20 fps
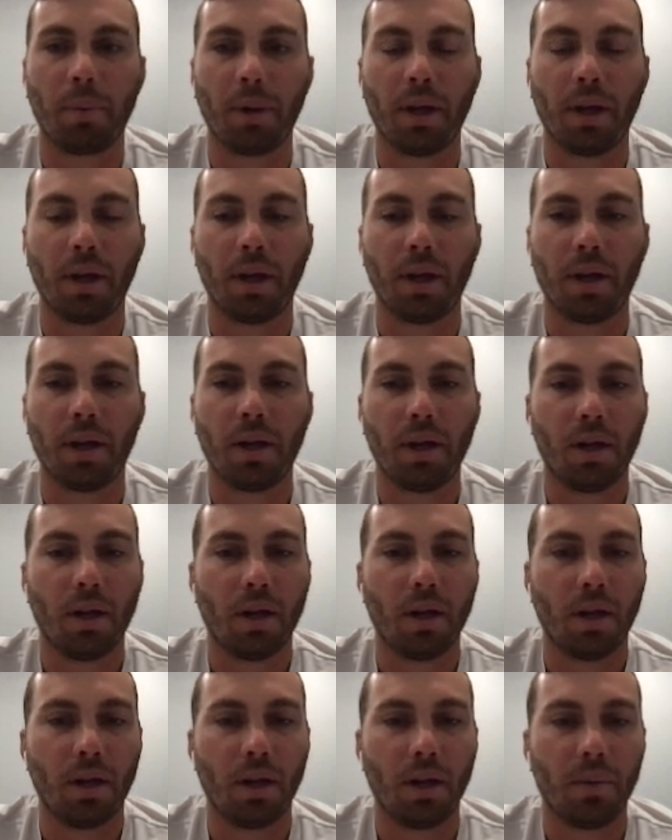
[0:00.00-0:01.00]
play.
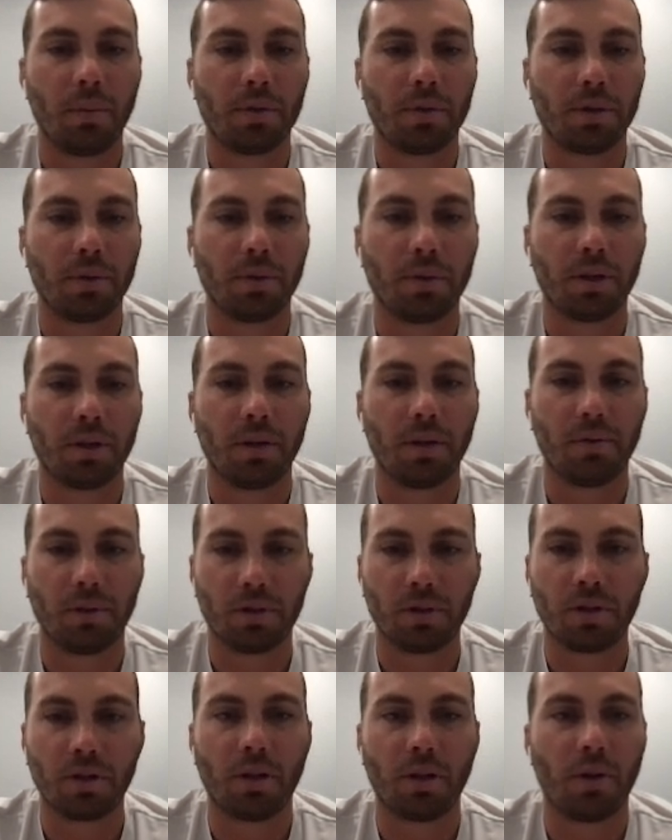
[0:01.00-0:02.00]
So even
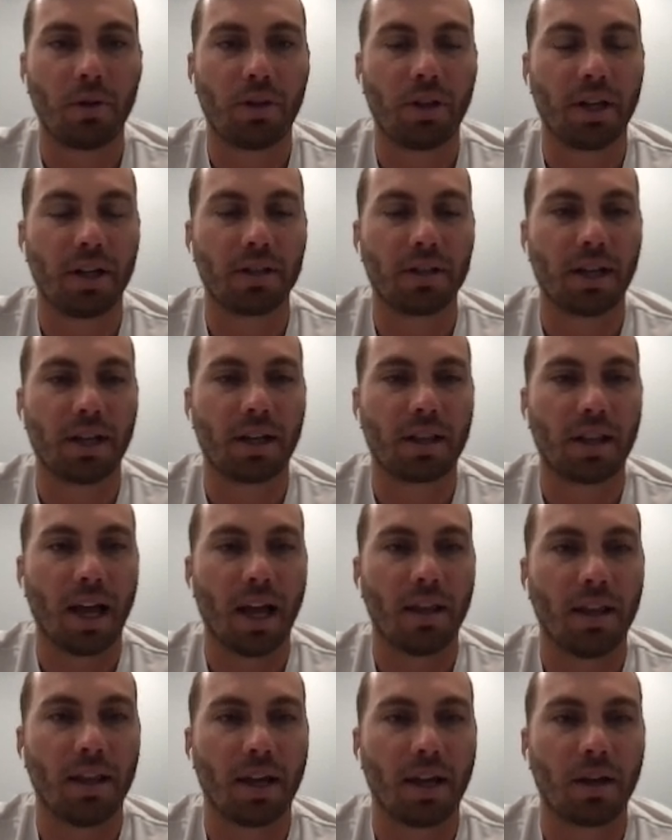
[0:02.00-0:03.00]
just little things like
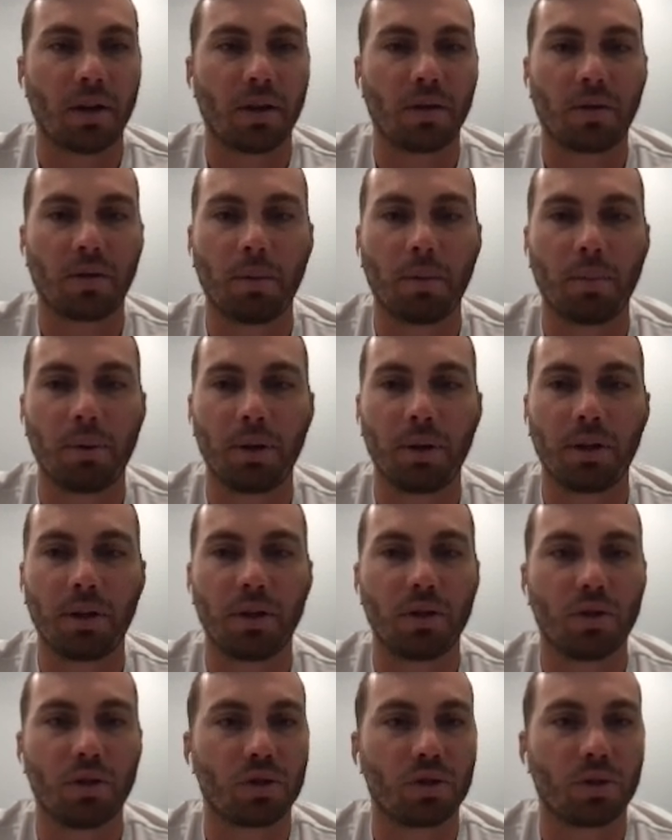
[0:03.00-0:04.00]
that could have
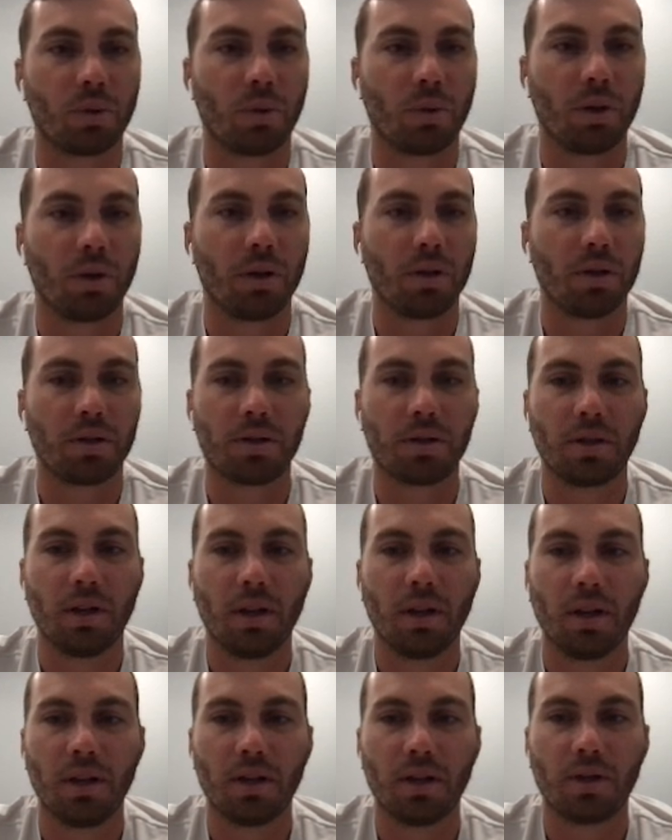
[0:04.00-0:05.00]
completely destroyed this
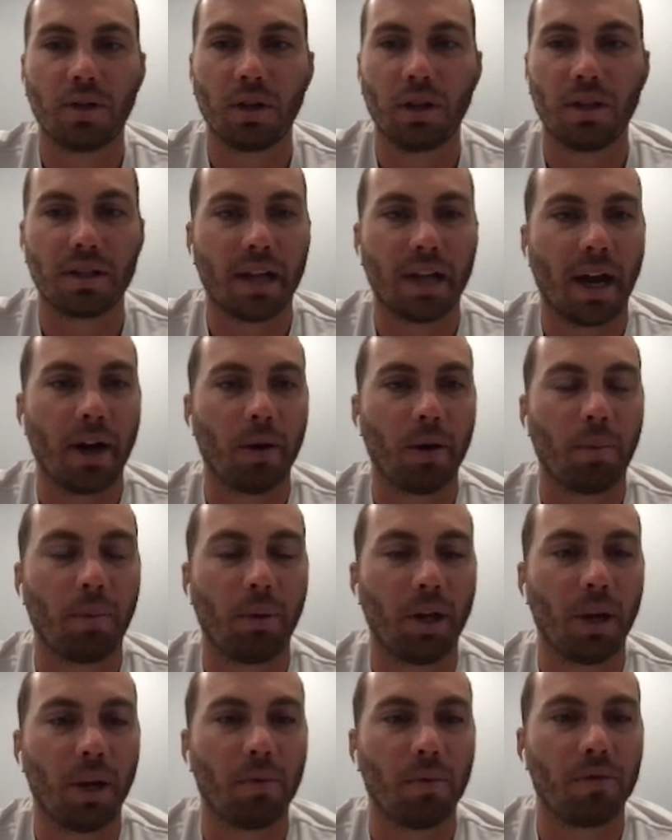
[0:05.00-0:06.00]
entire
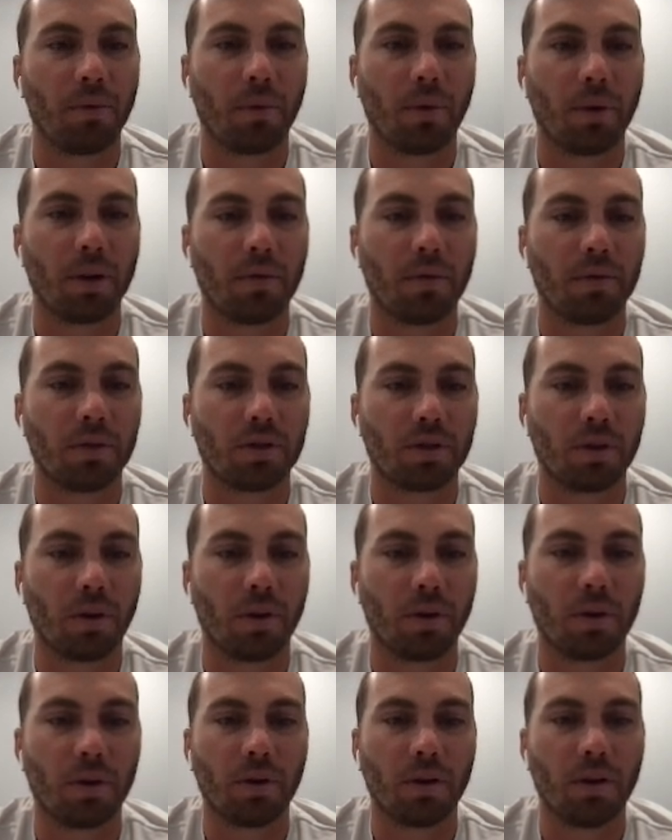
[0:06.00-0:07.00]
play before it even
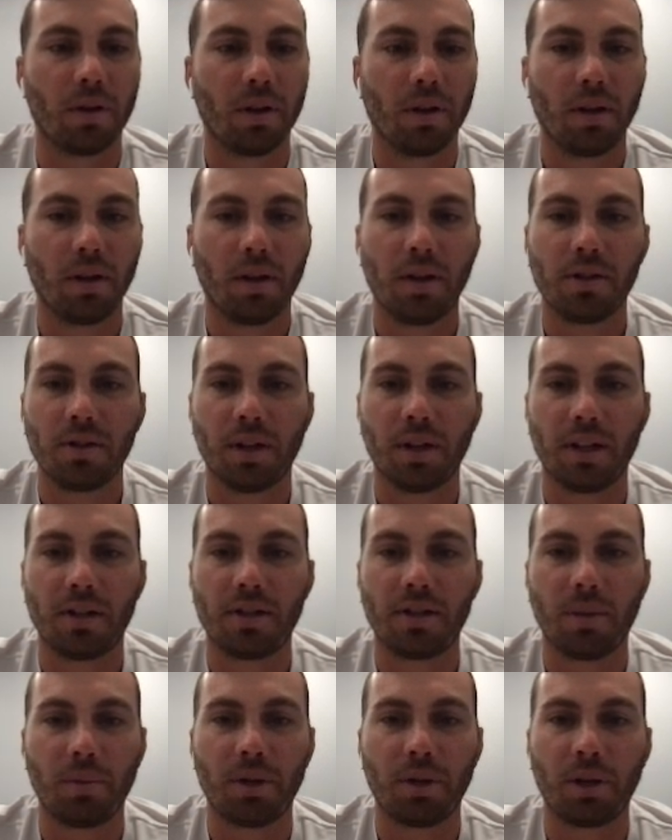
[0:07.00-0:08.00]
started. So that's
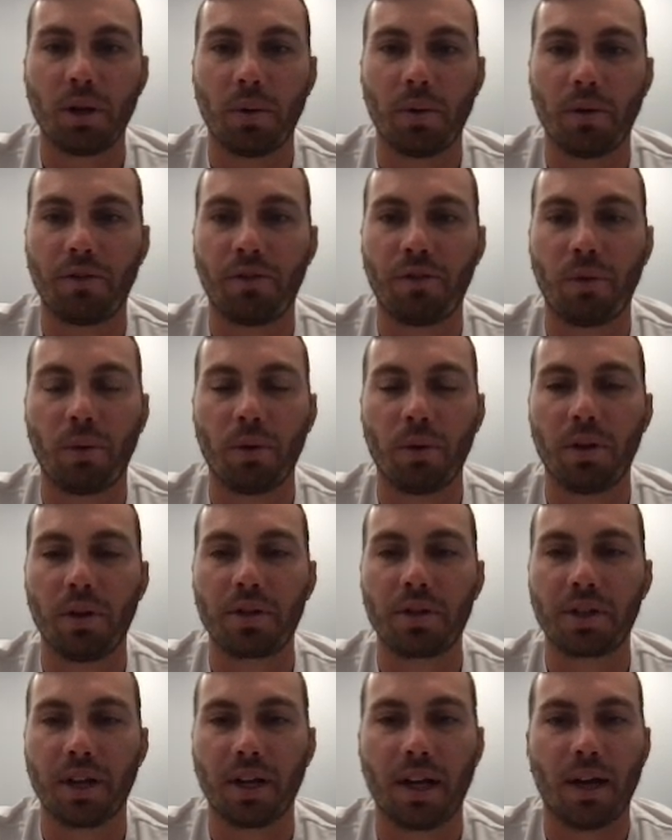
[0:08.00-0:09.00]
something going forward
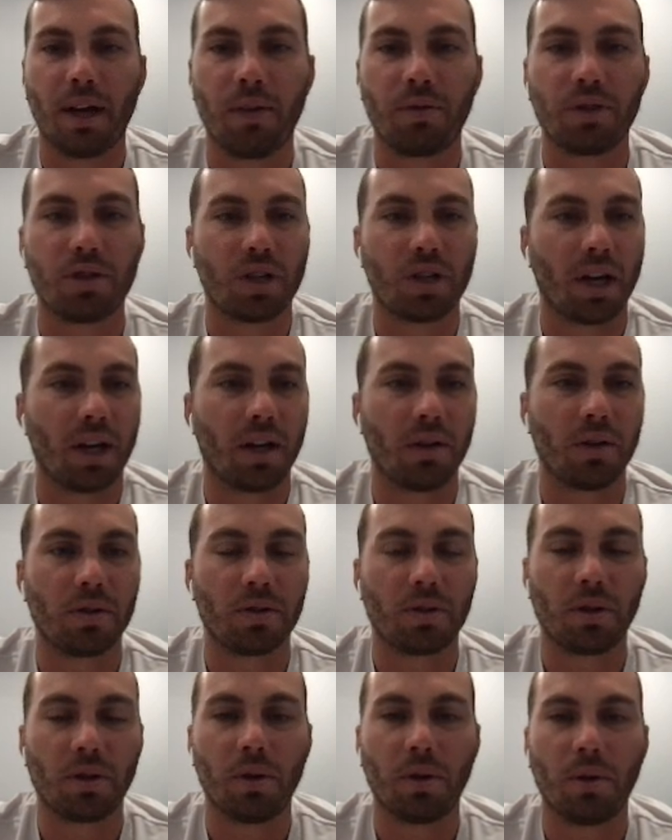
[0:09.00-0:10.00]
that's going to have to
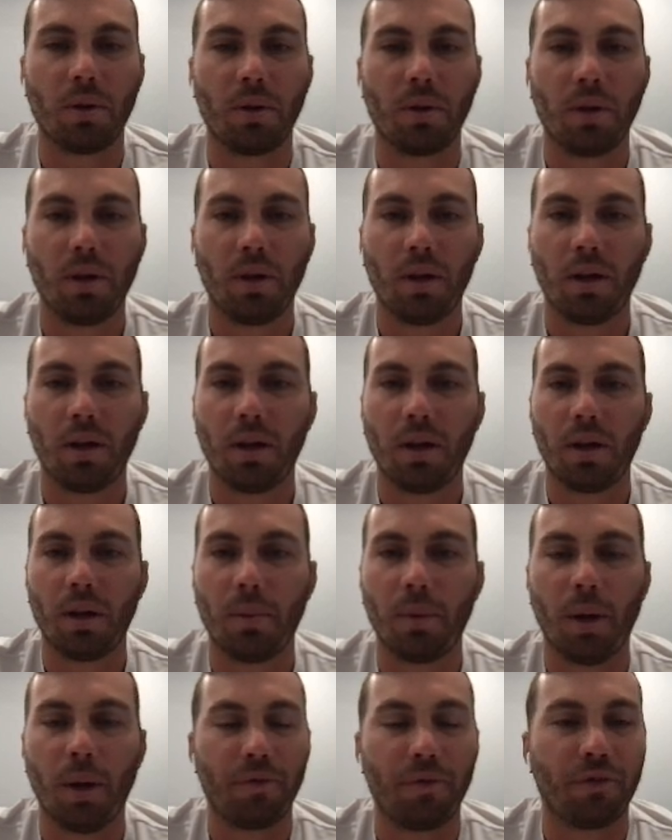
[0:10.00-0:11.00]
change, you know,
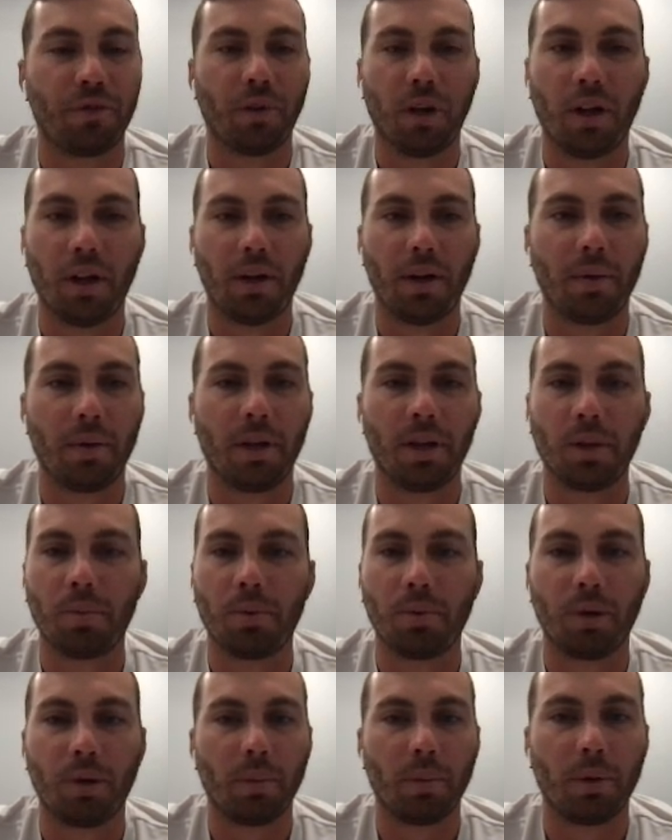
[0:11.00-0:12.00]
up front in the
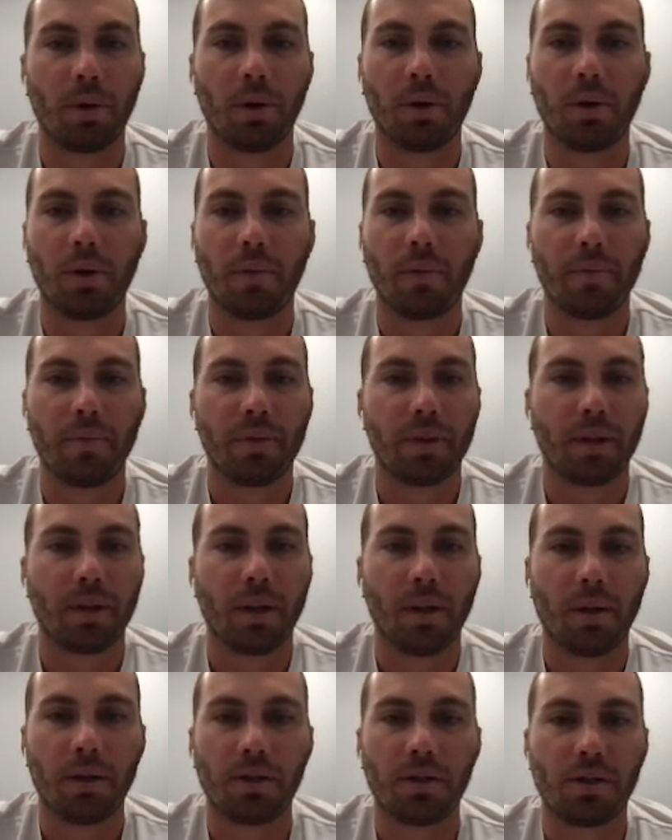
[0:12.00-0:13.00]
perimeter.
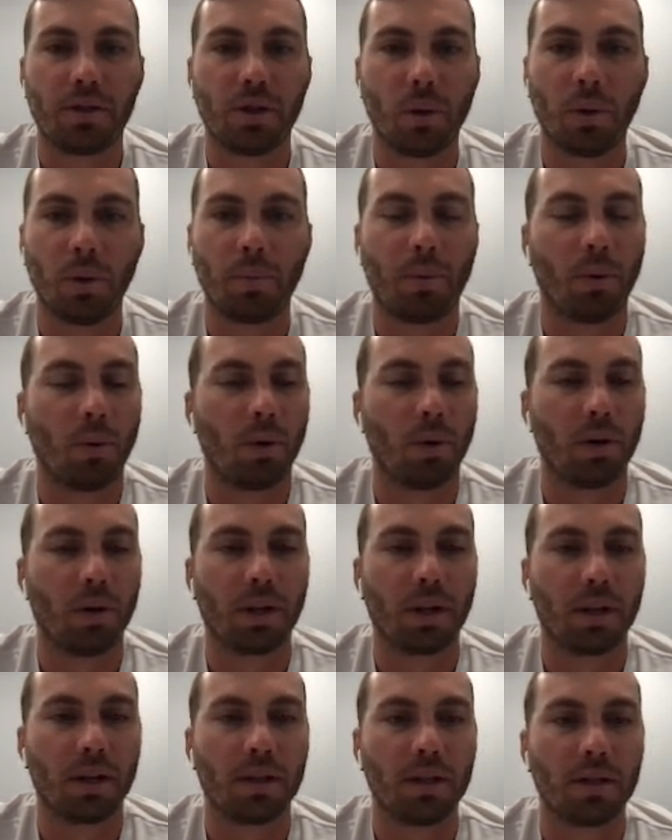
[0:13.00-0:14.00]
It's so important to
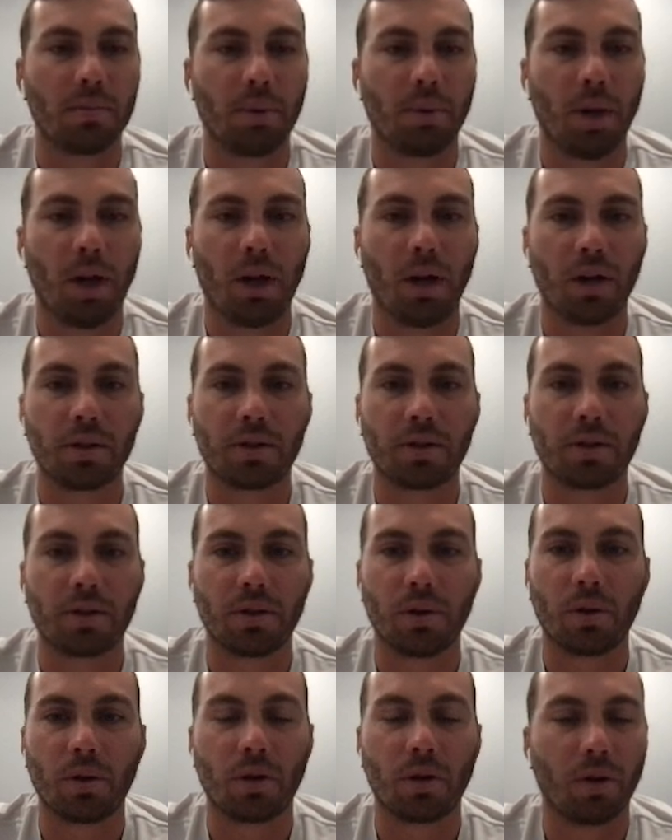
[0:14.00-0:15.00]
get these blocks,
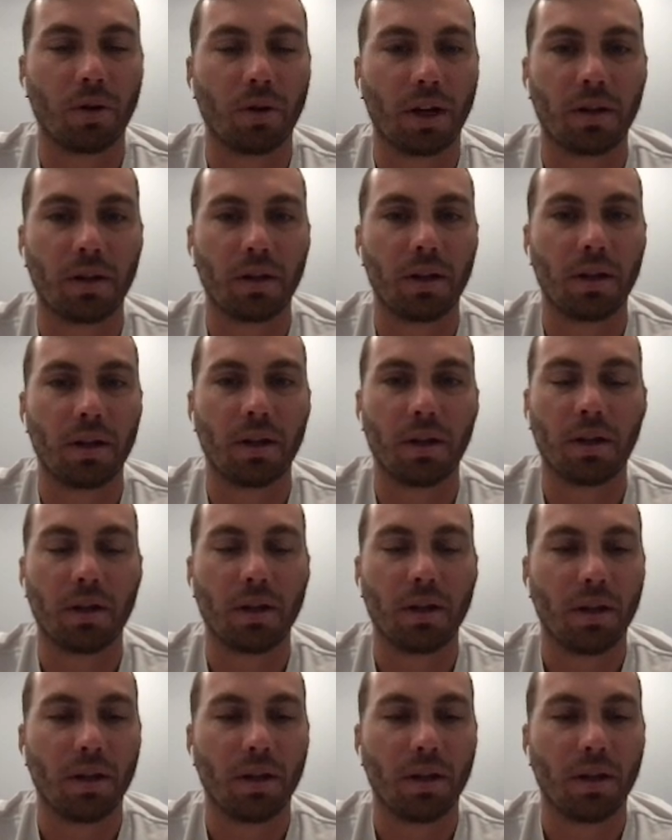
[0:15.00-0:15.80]
you know, correctly.